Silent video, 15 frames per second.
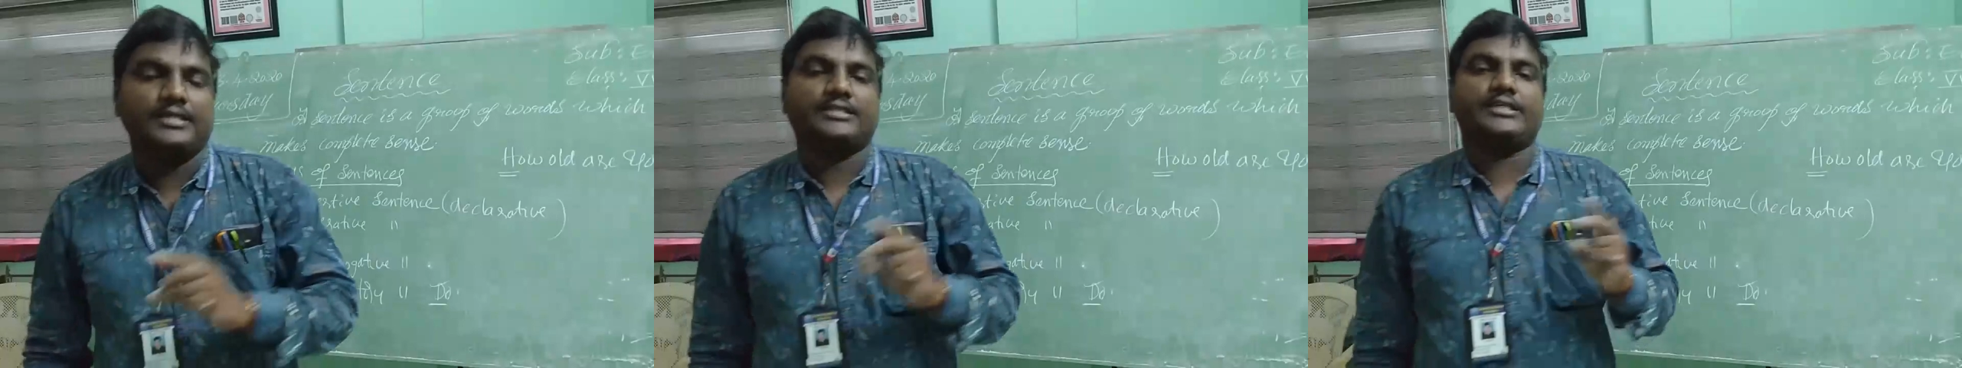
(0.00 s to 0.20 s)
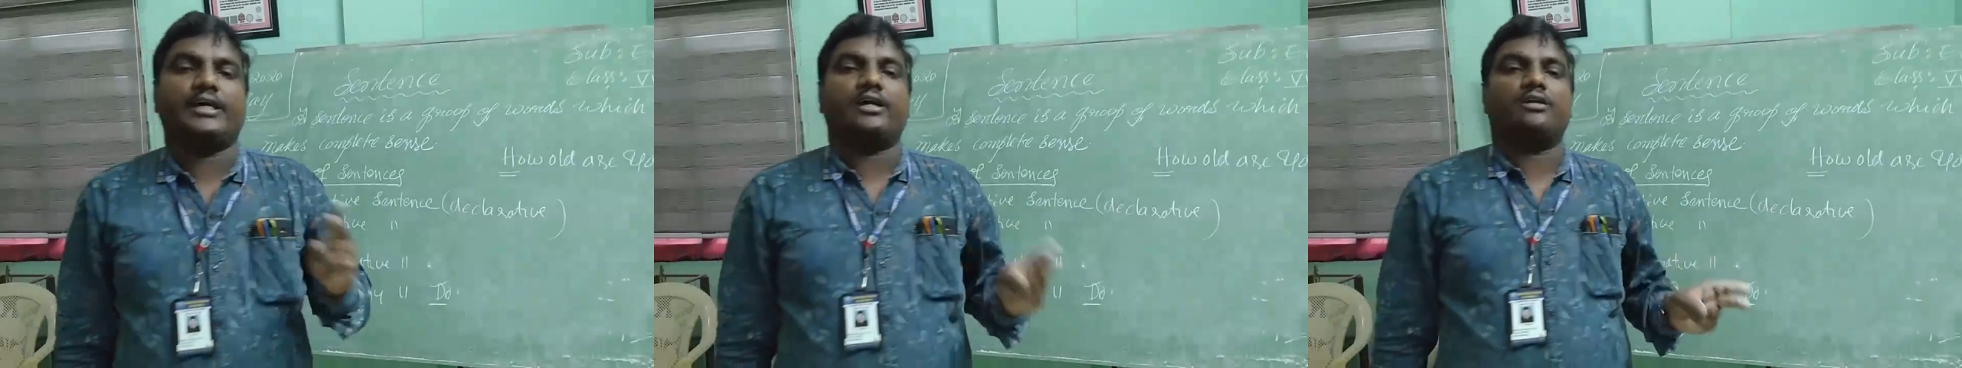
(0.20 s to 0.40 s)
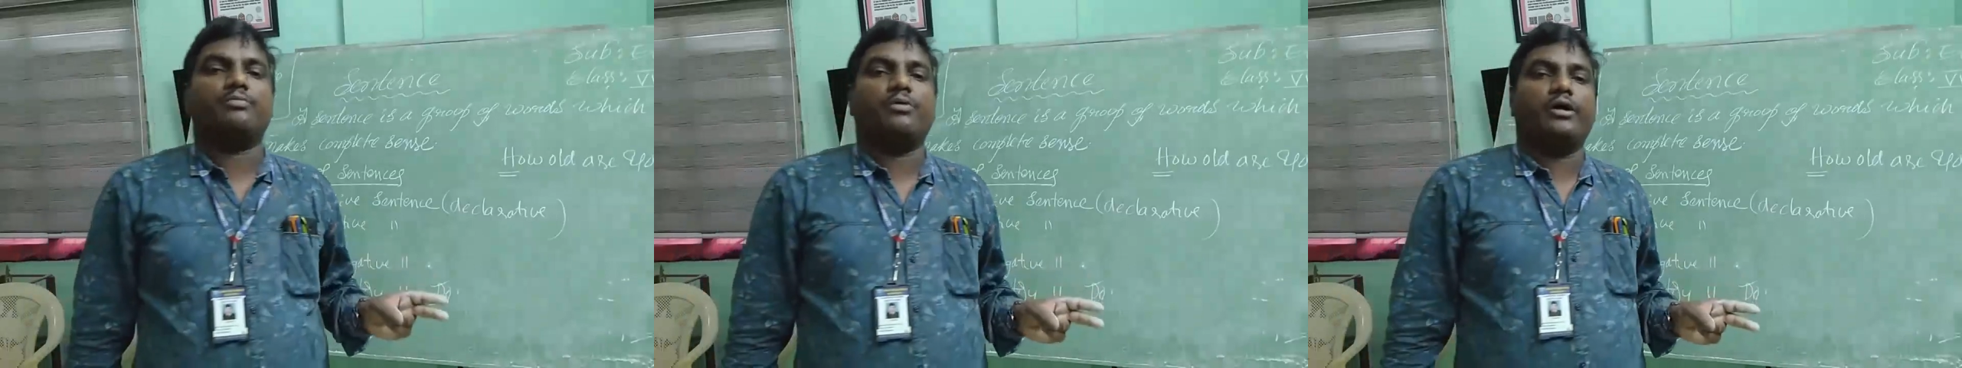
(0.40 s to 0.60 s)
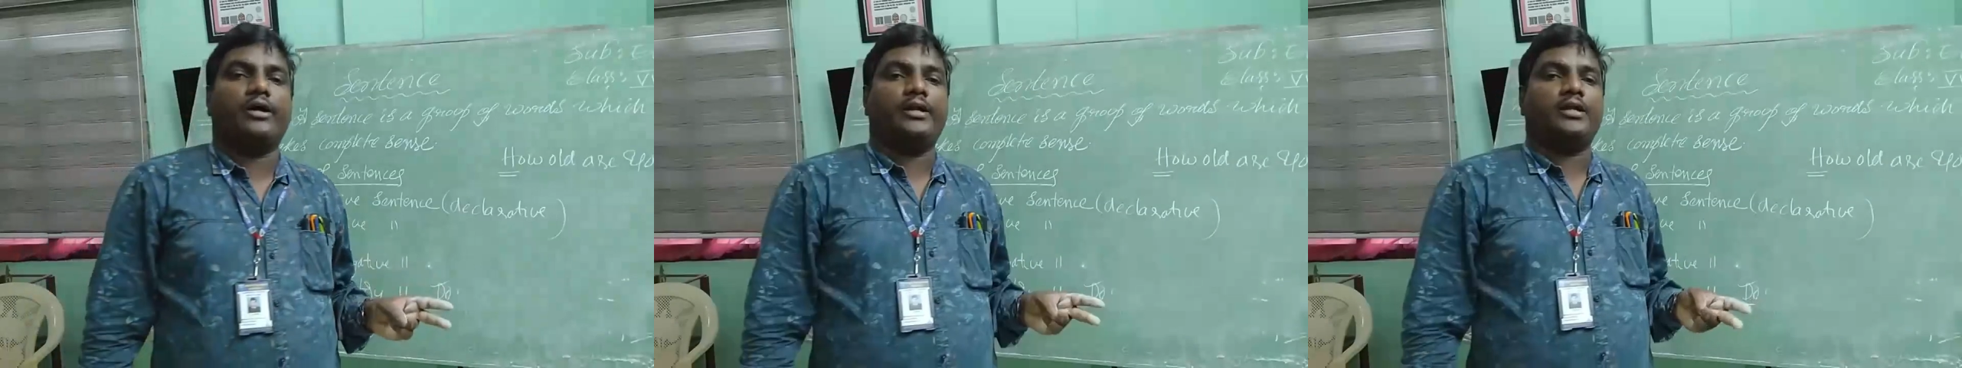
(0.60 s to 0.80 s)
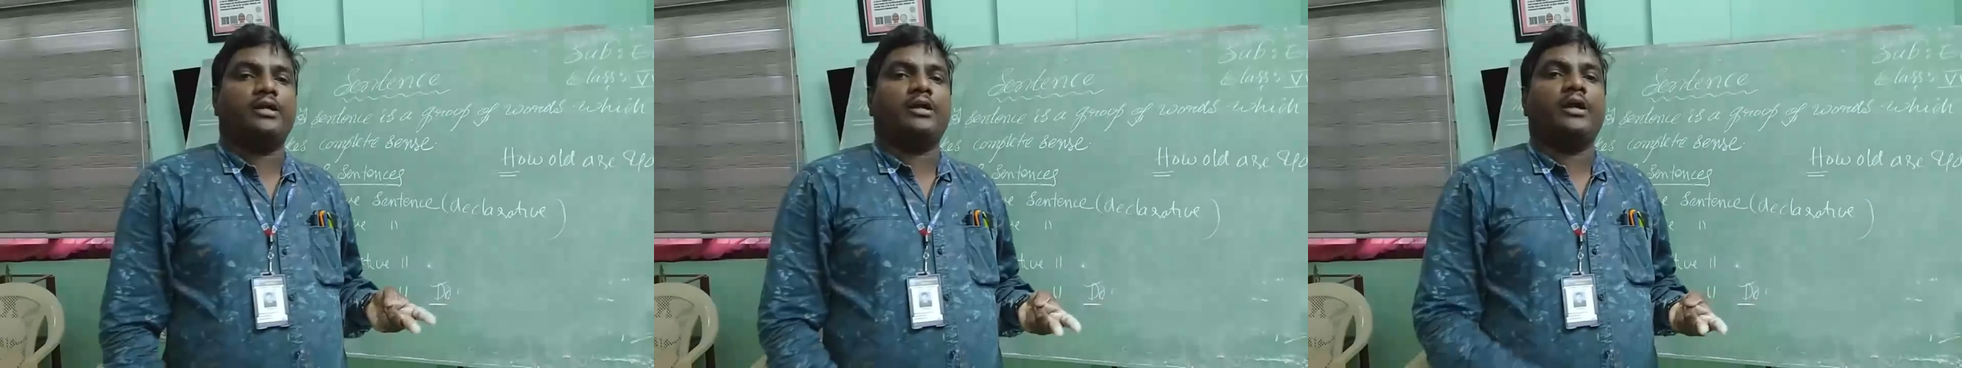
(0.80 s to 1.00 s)
Second
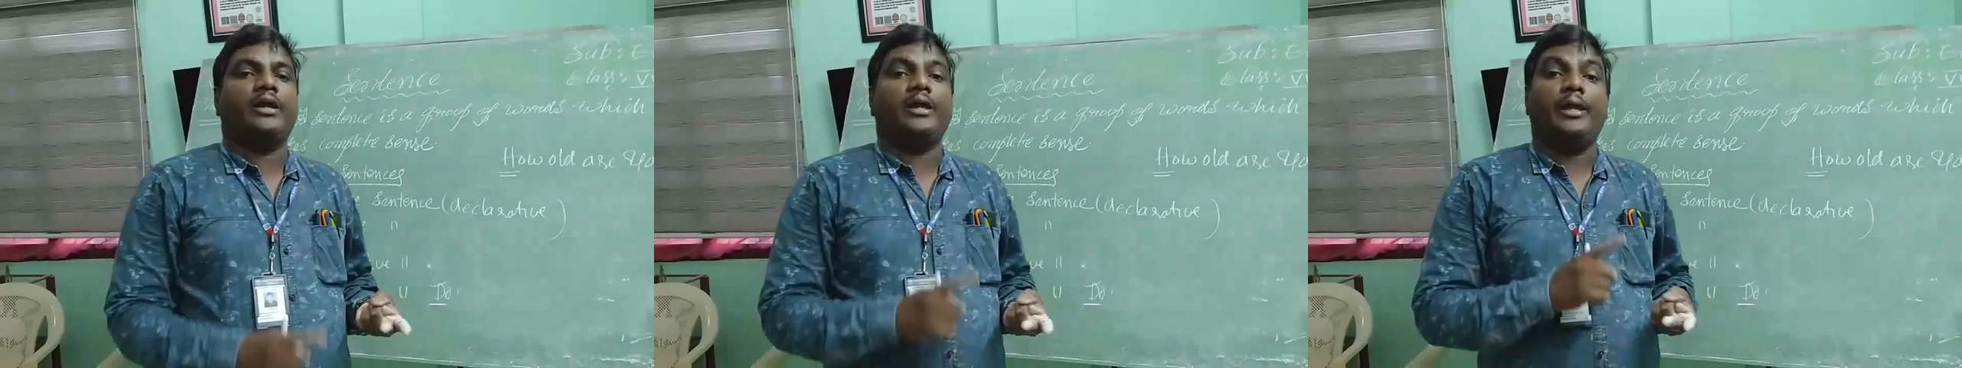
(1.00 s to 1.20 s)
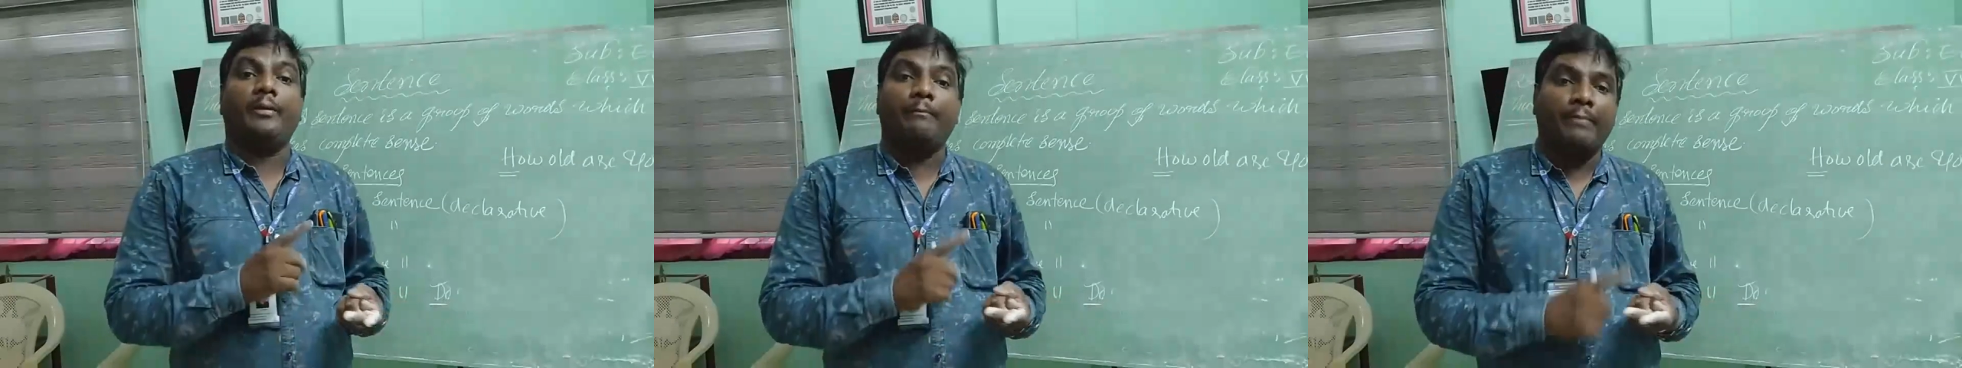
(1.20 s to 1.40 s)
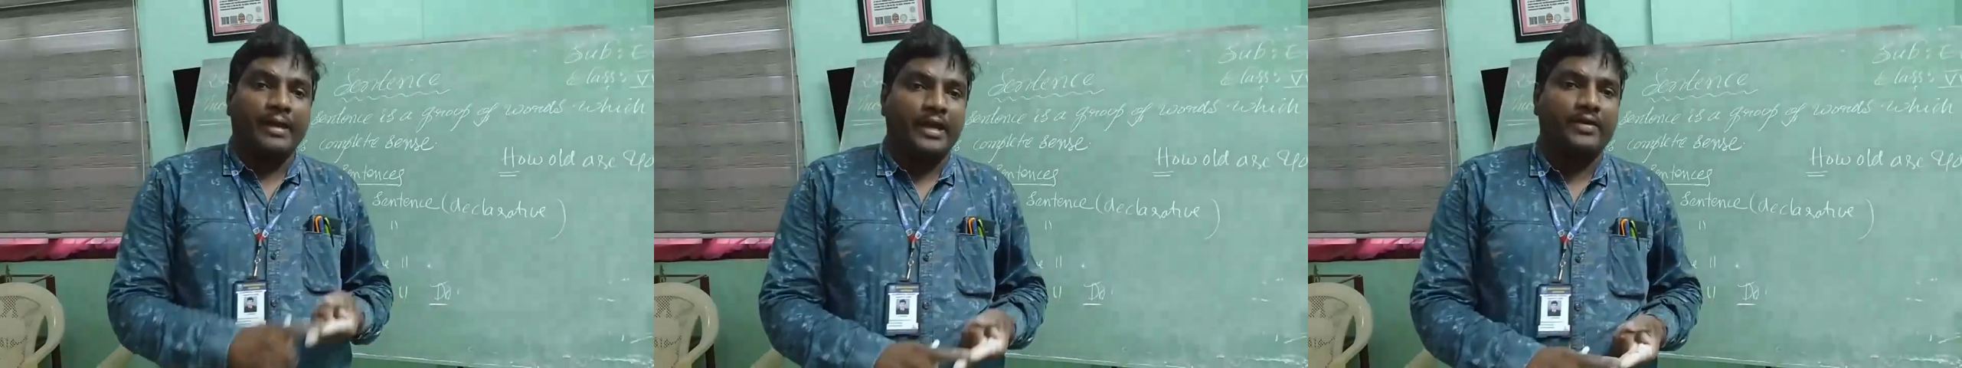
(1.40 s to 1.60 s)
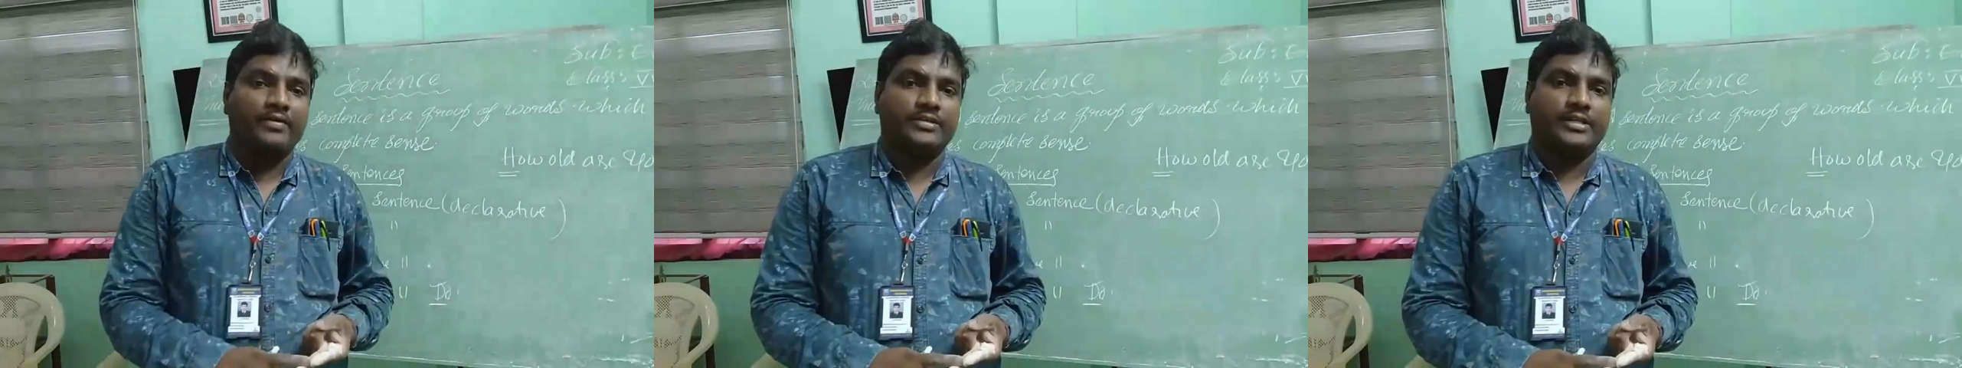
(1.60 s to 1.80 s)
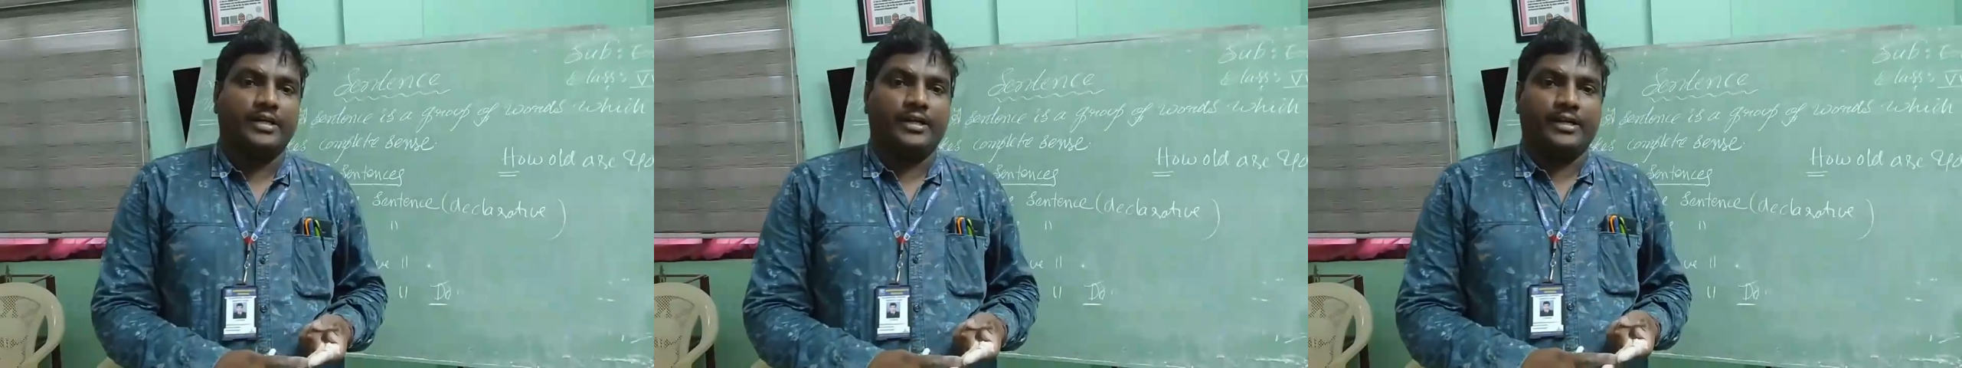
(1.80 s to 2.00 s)
point,
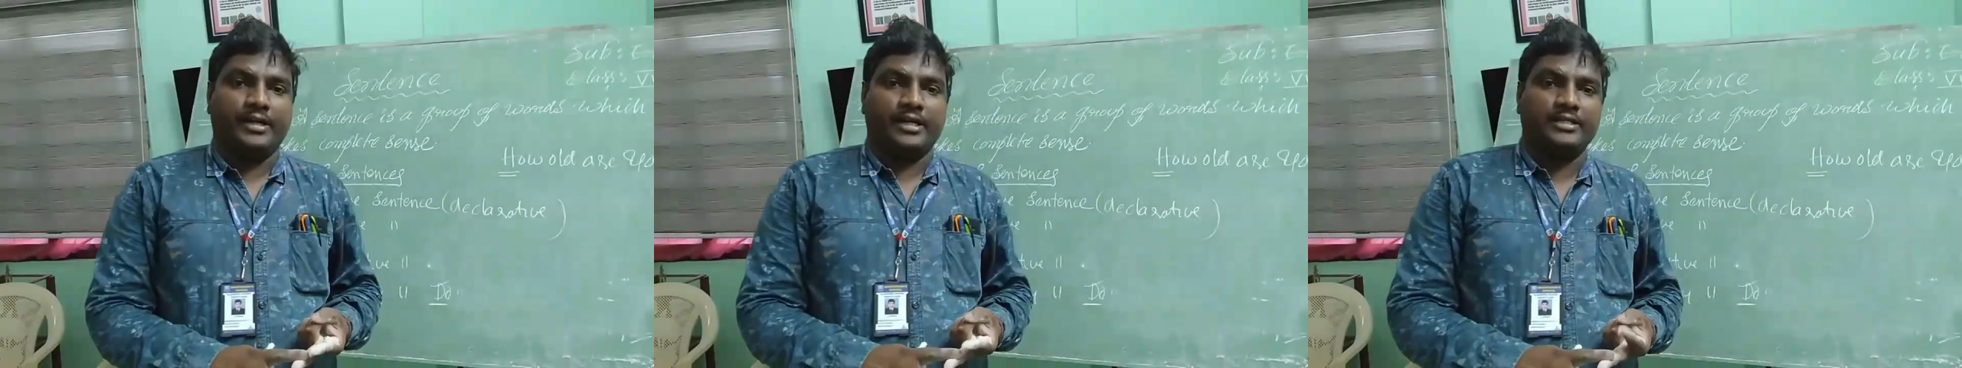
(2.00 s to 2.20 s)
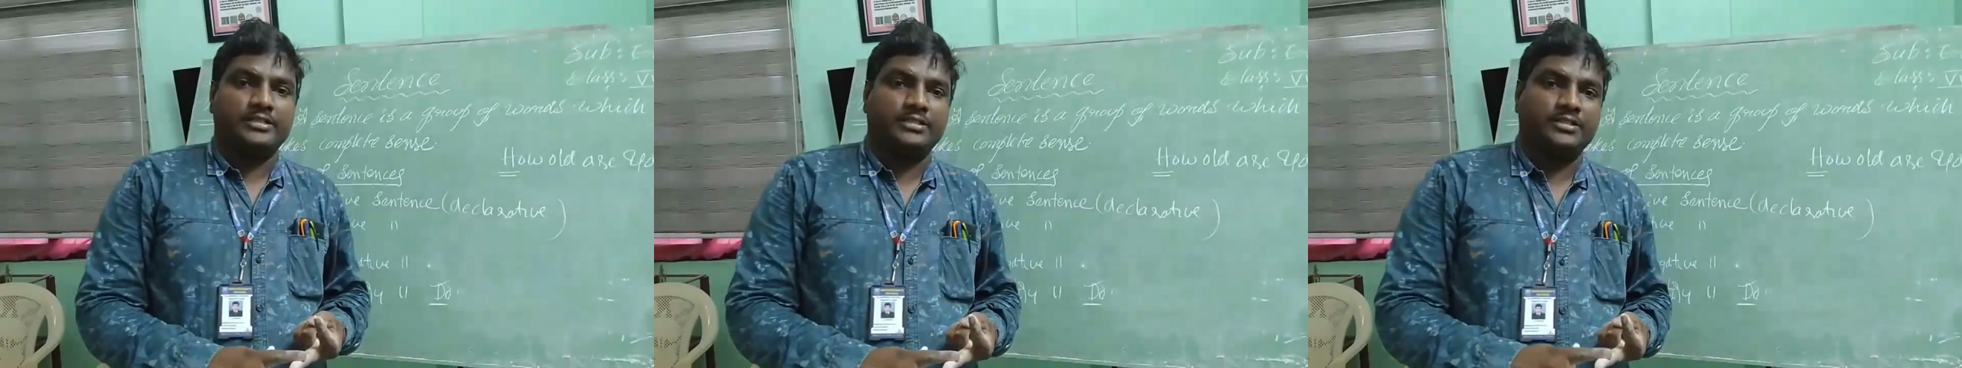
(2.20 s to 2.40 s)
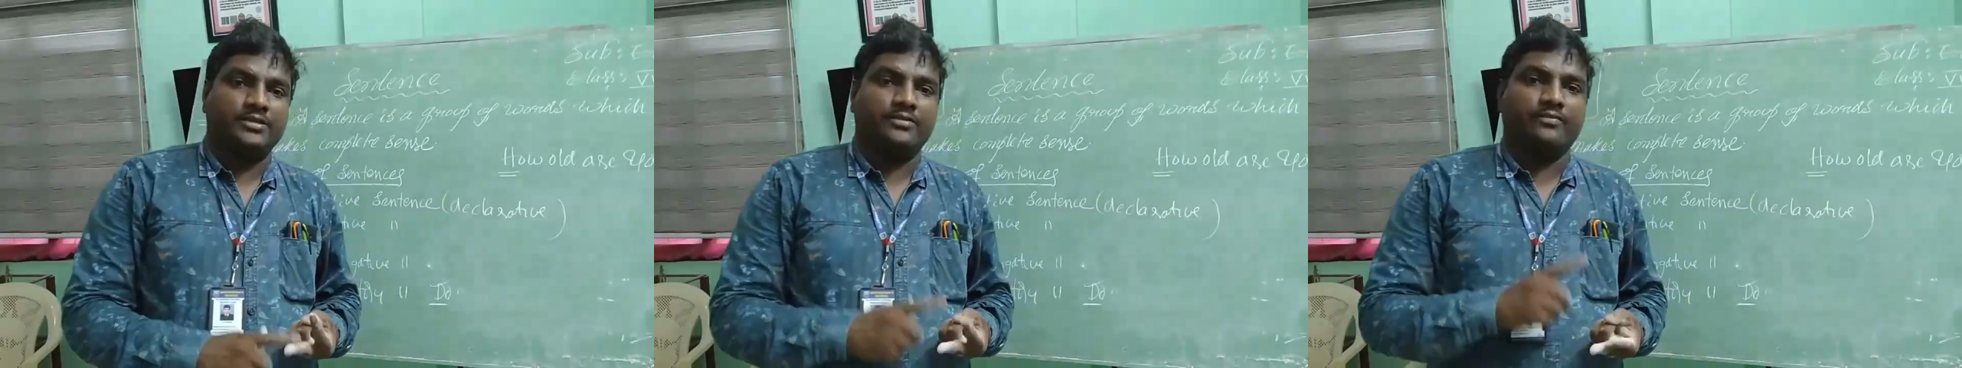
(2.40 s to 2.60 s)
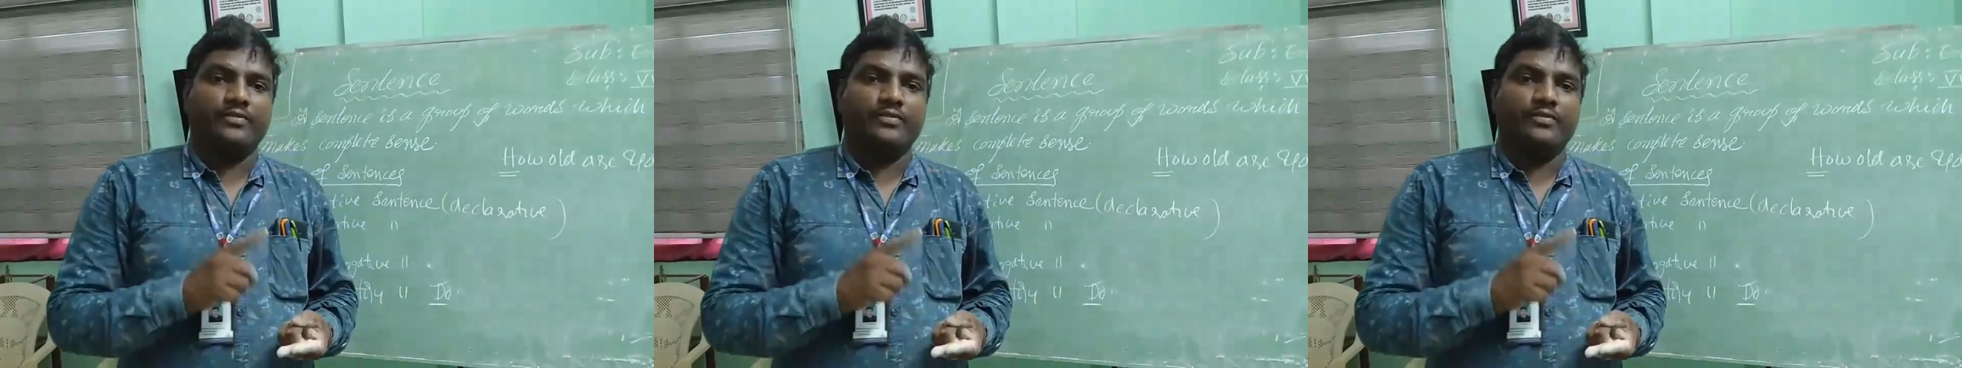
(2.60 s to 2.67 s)
imperative sentence